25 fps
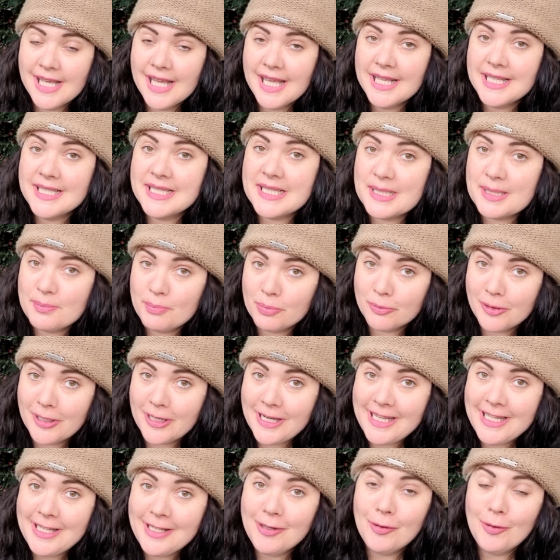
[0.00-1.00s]

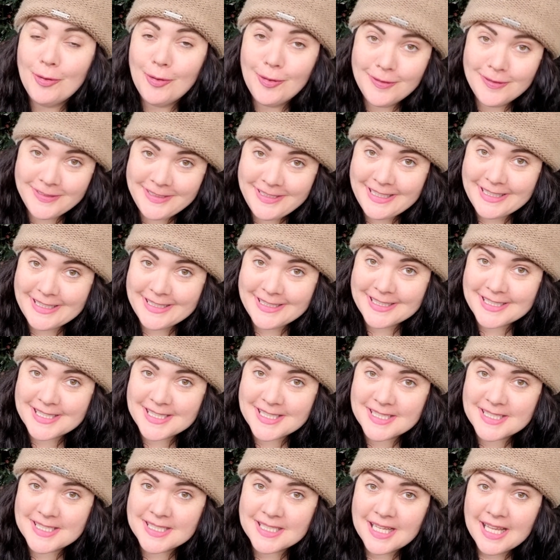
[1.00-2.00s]
Spring
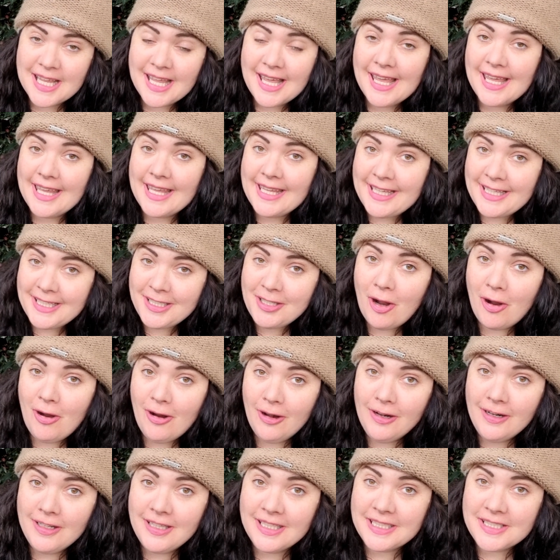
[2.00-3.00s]
onions. In
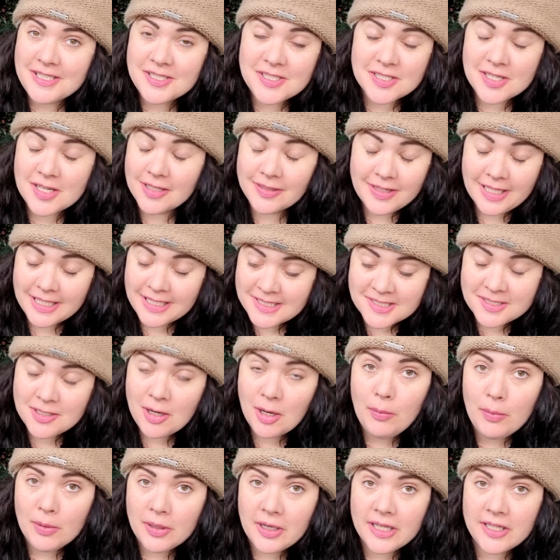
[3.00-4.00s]
Ireland, that's
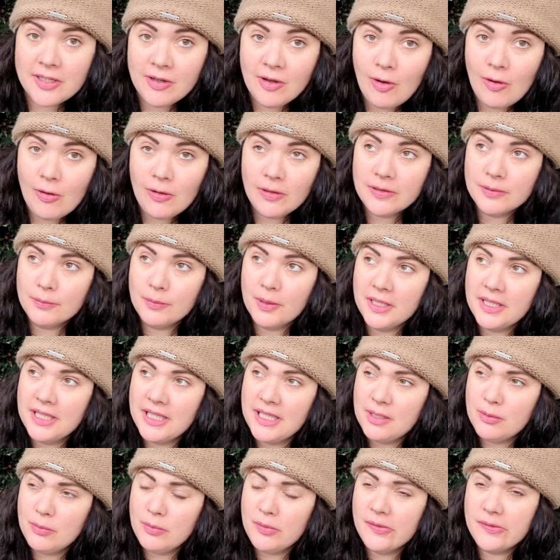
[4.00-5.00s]
not what I call them. I
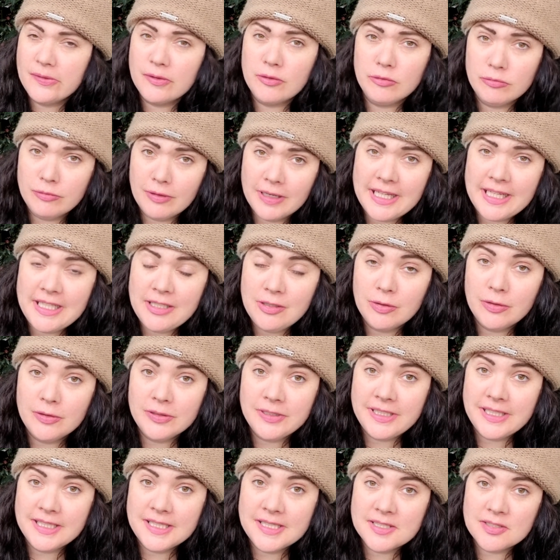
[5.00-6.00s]
think it was green
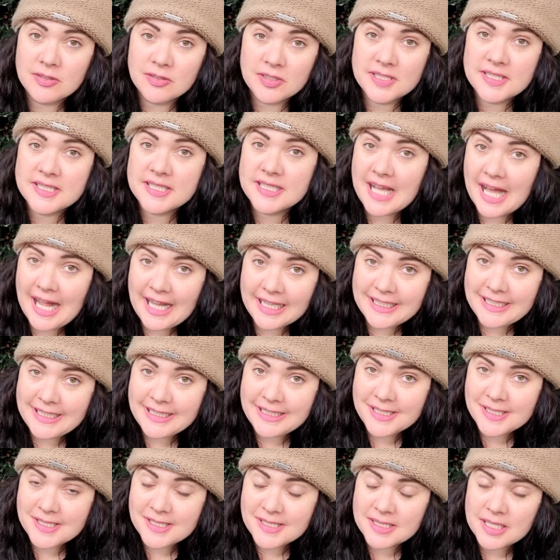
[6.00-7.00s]
onions or
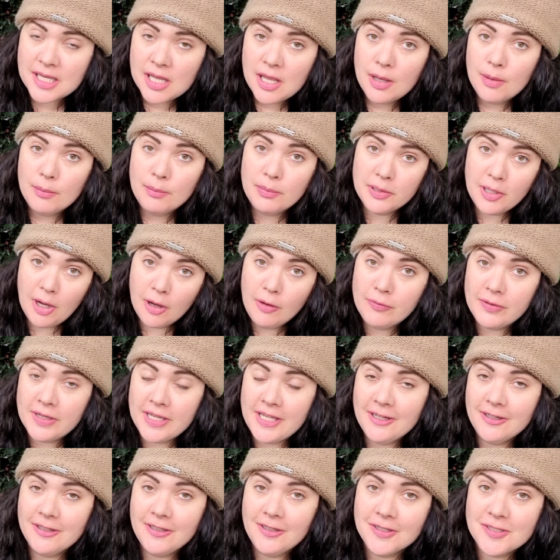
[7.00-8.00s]
scallions, but over
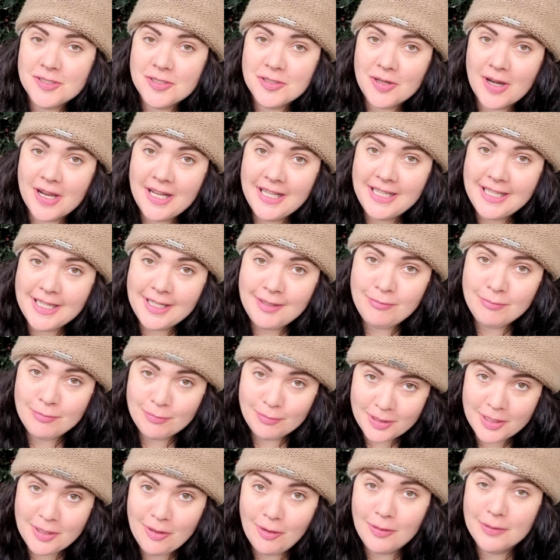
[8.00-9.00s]
here in Australia,
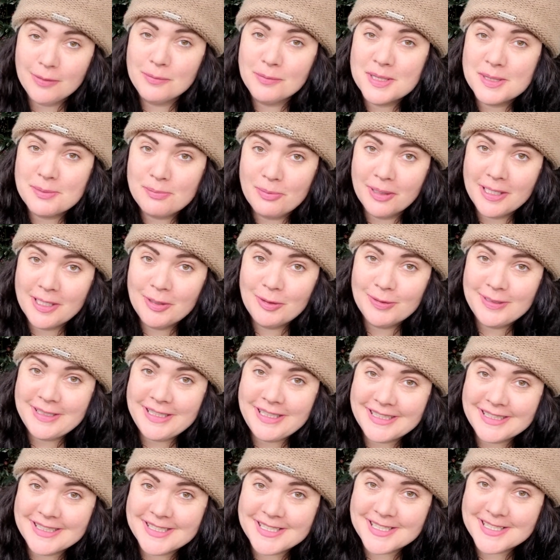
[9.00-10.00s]
we call them spring
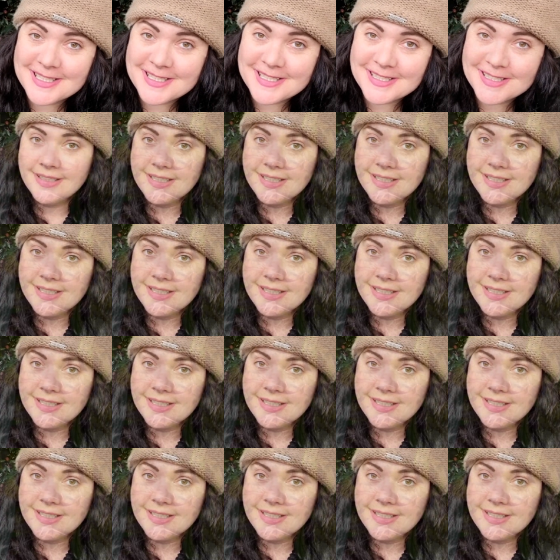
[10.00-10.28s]
onions.